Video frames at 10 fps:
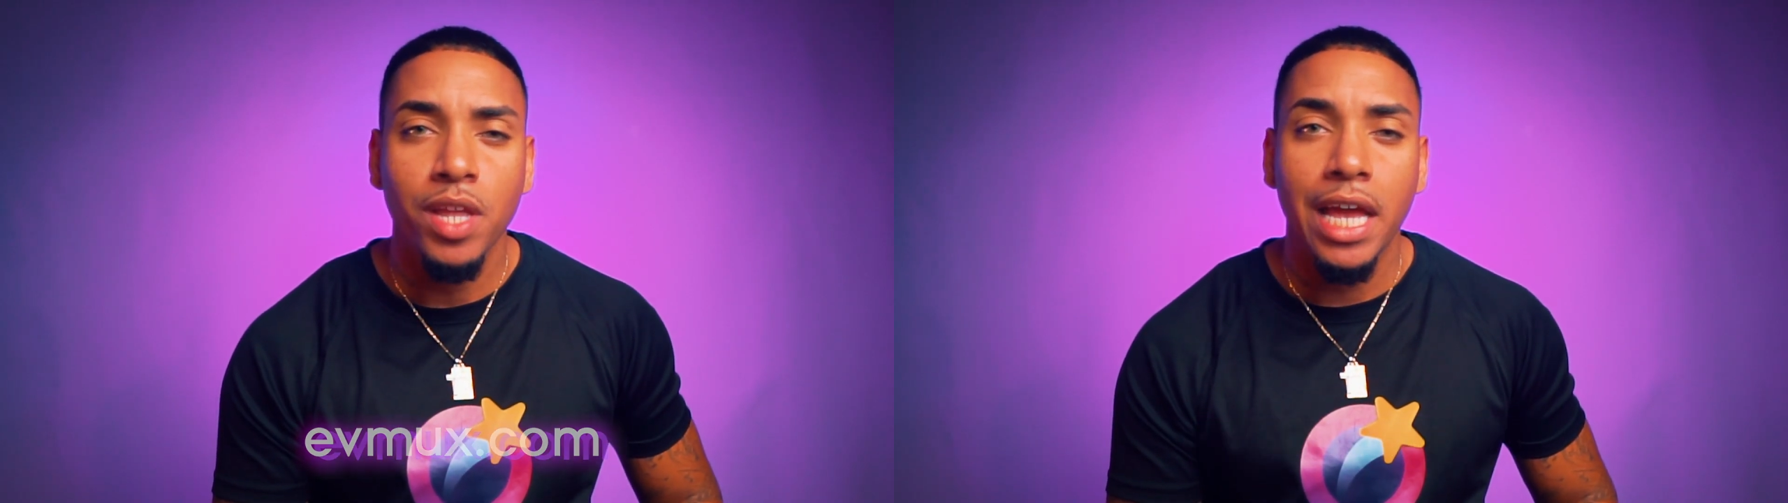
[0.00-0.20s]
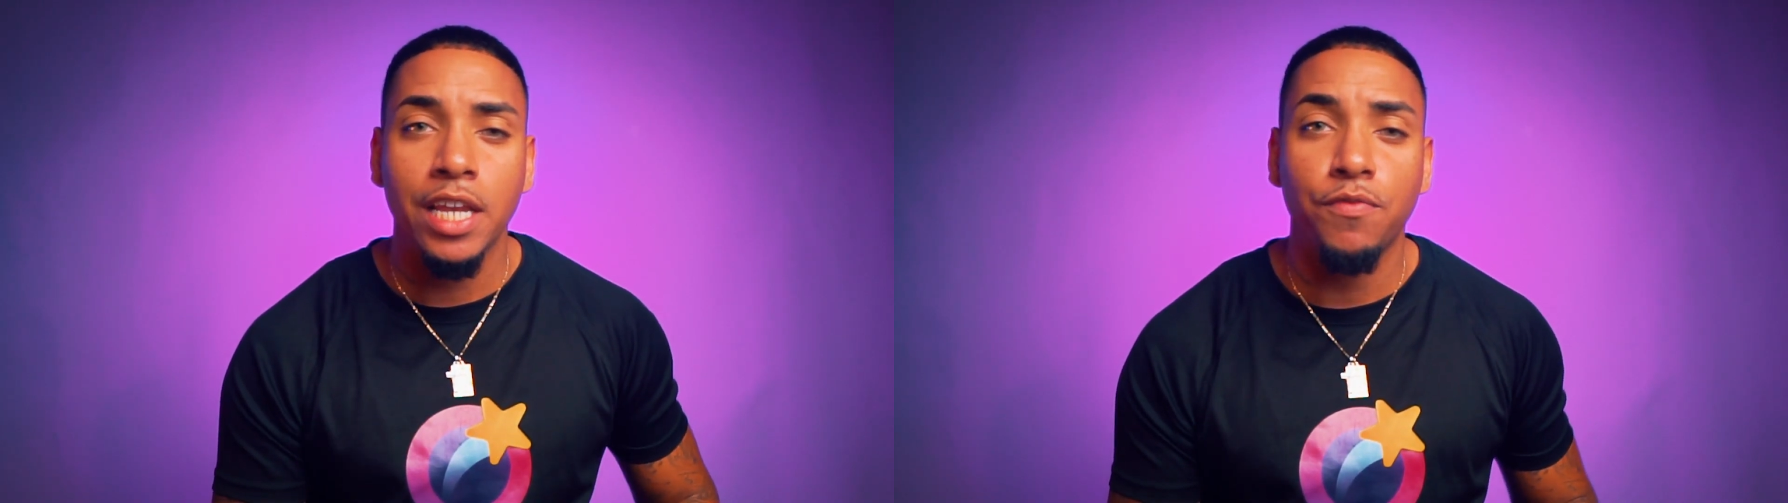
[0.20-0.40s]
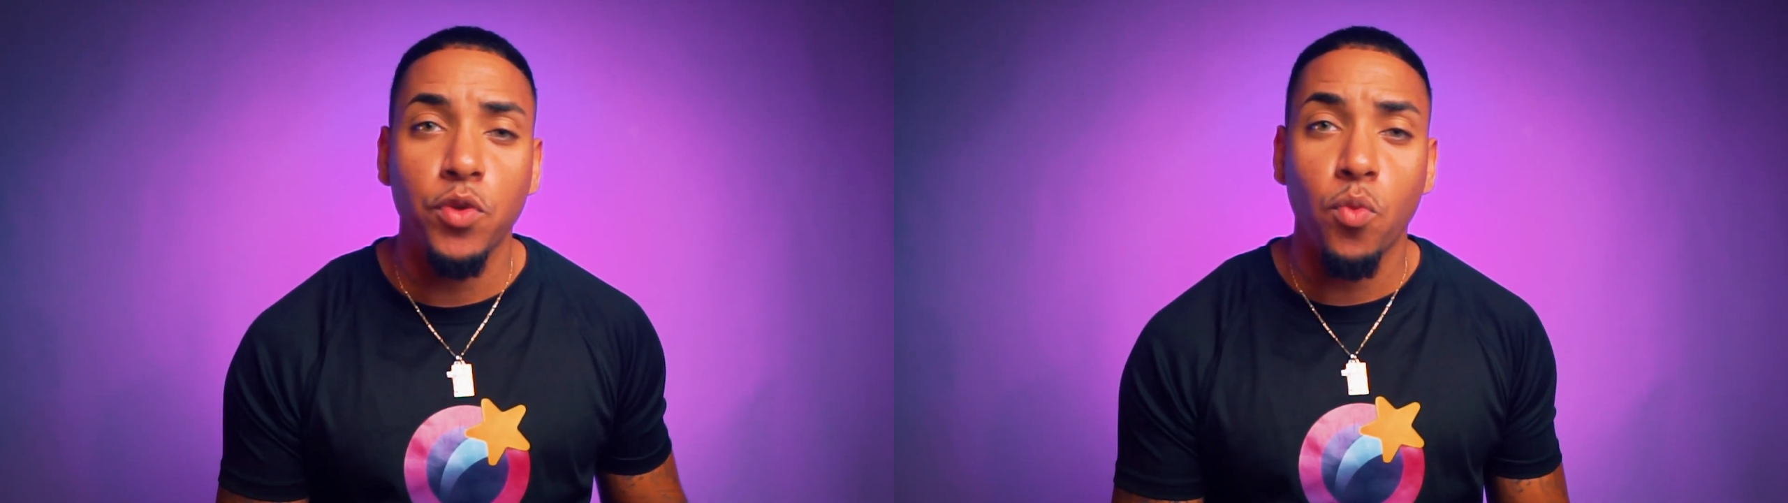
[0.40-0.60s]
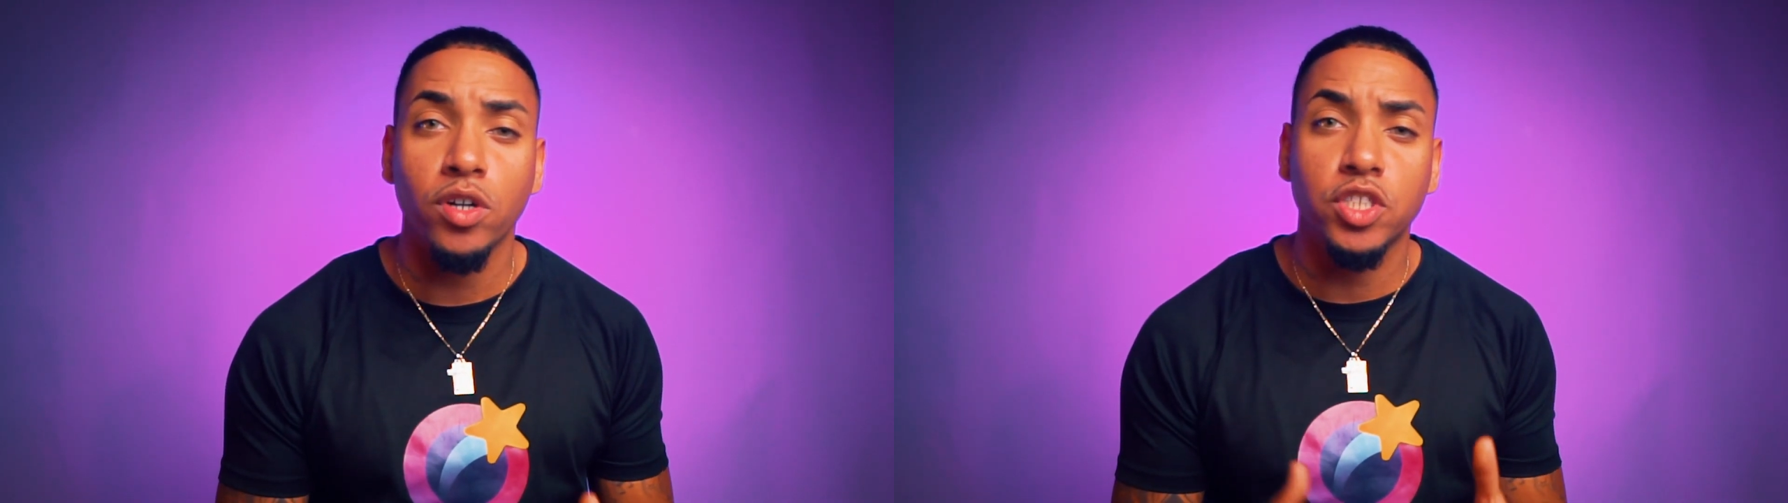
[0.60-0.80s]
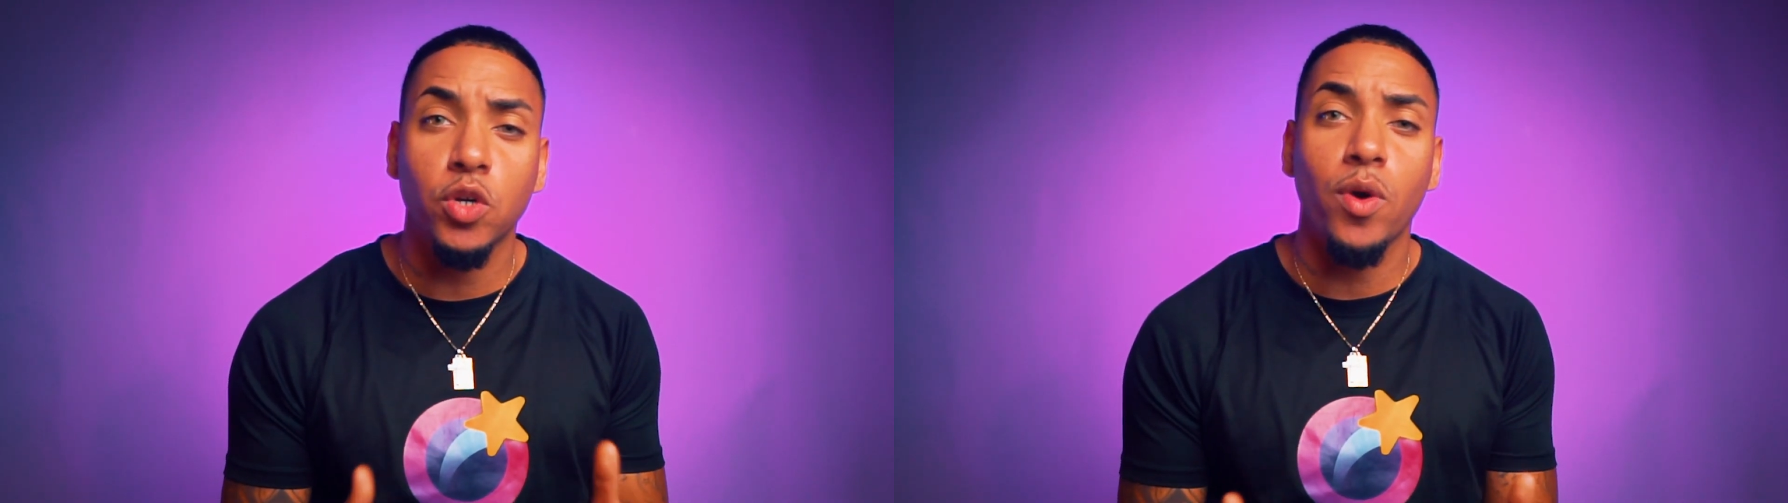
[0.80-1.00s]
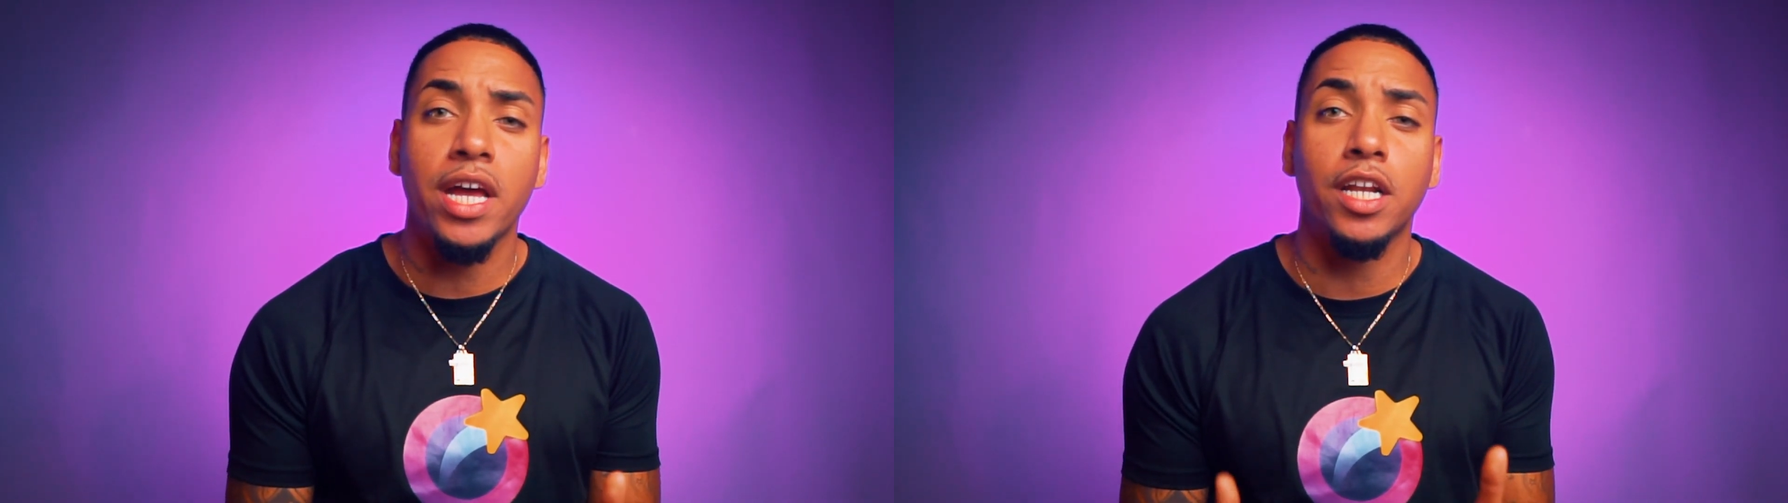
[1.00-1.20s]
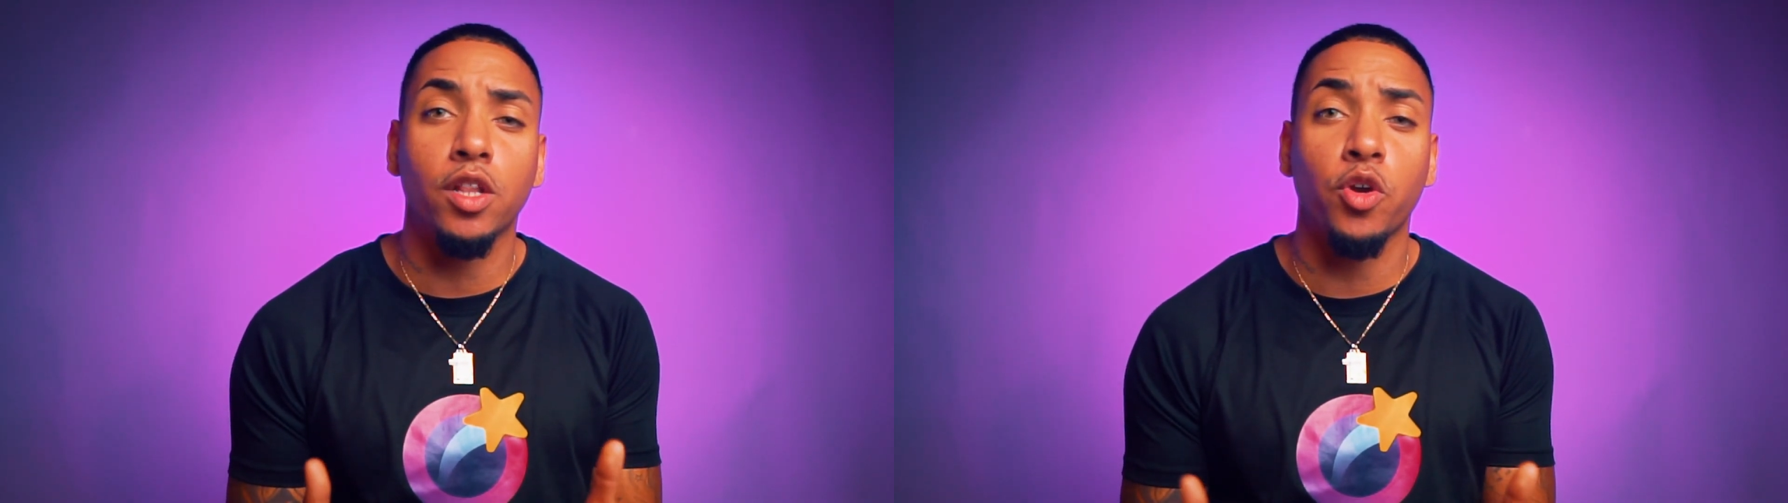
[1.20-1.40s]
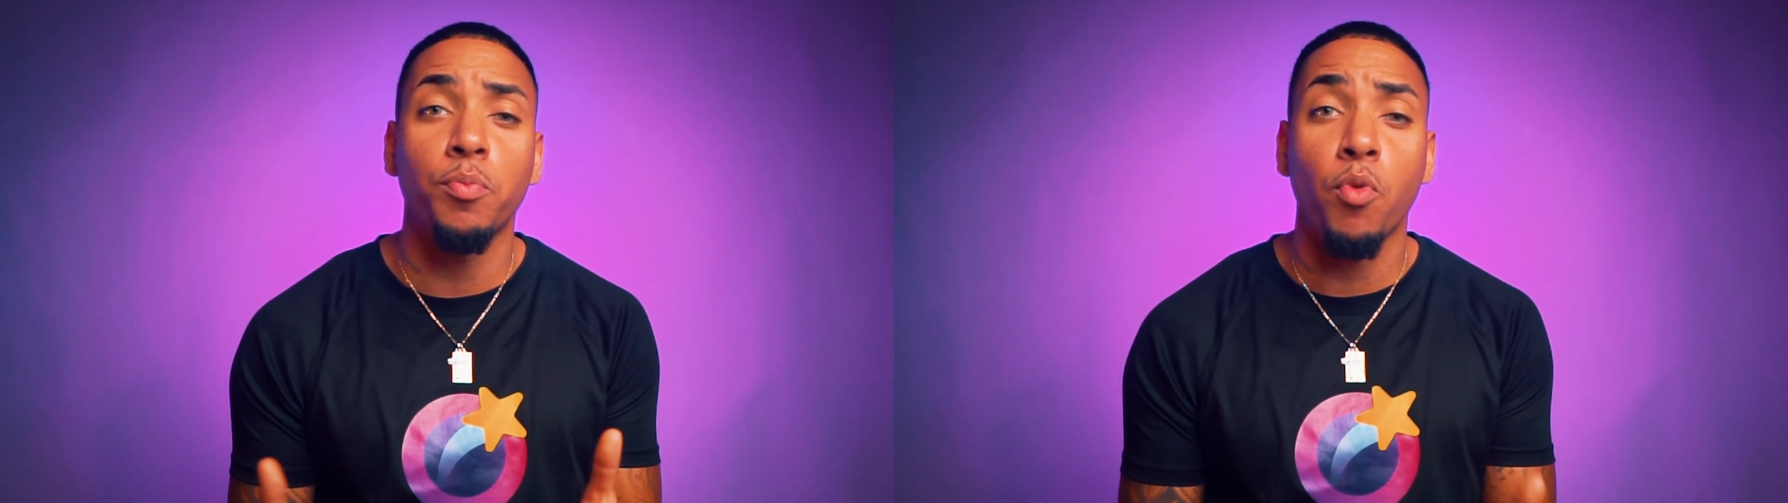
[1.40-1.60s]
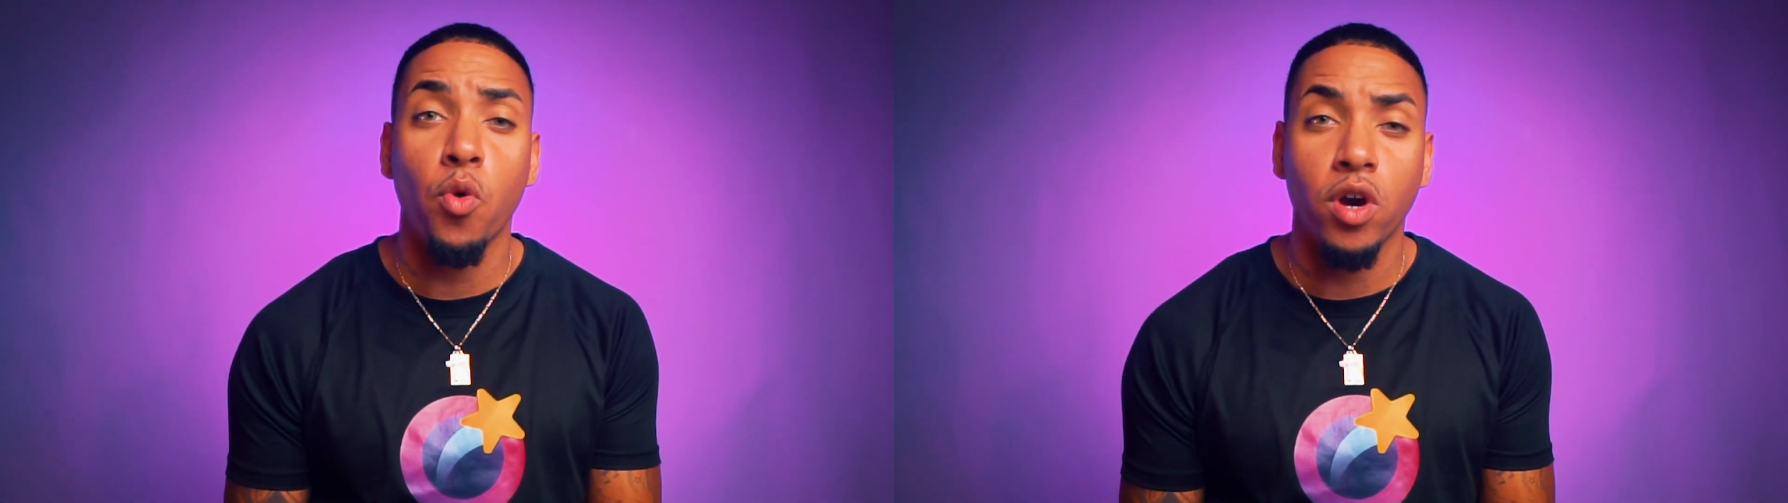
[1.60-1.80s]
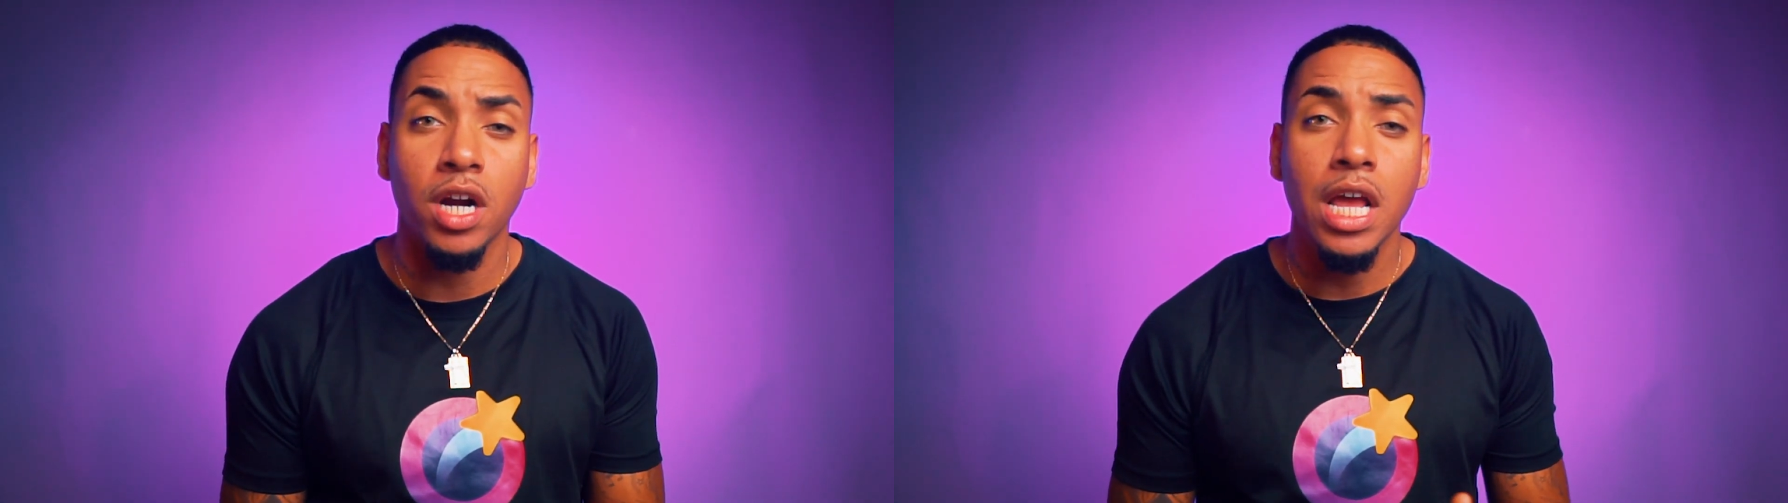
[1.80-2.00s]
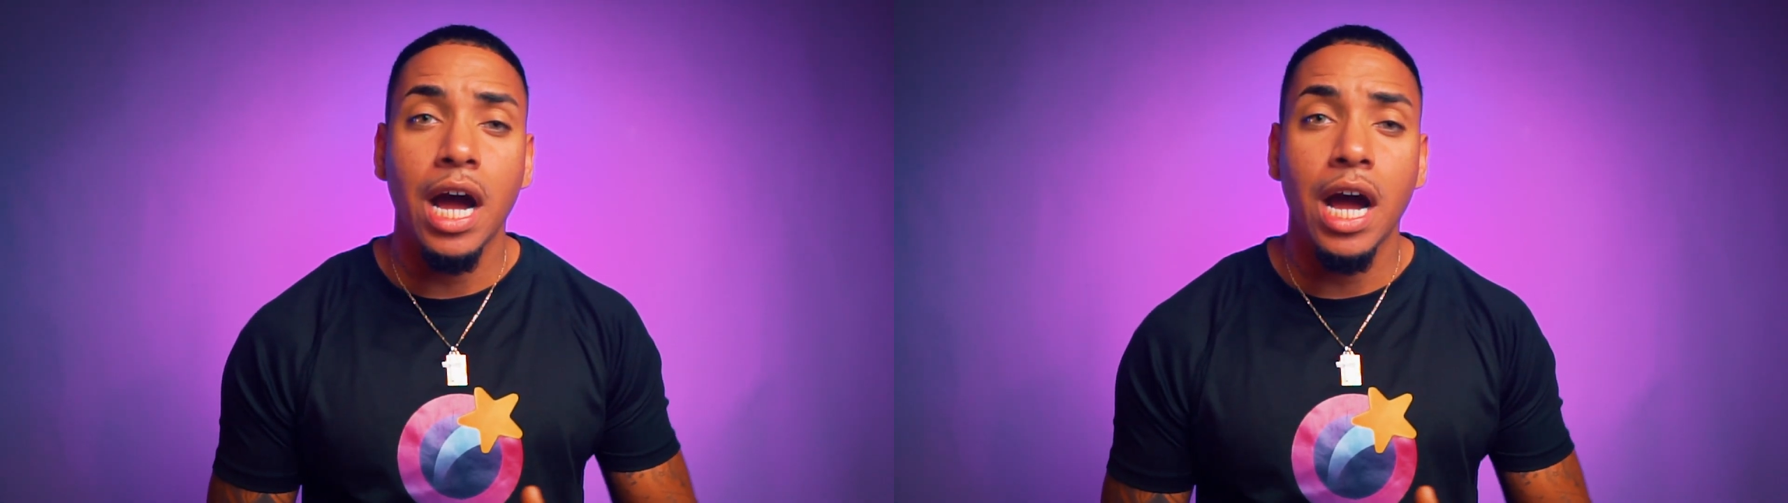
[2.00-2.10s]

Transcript: And if you want to go ahead and learn more